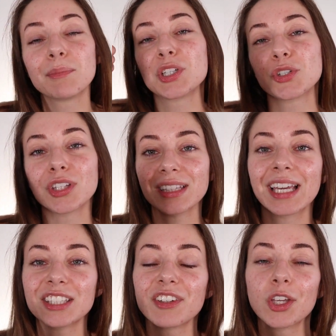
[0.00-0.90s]
make sure to
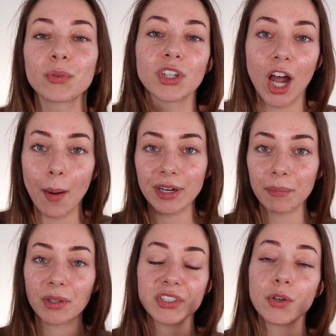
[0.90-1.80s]
like the video and to comment down
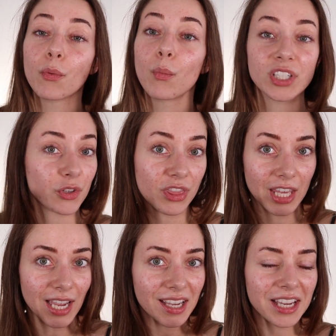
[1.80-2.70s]
below what you
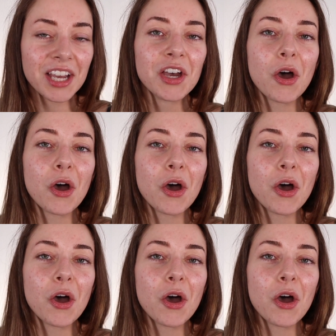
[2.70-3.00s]
think,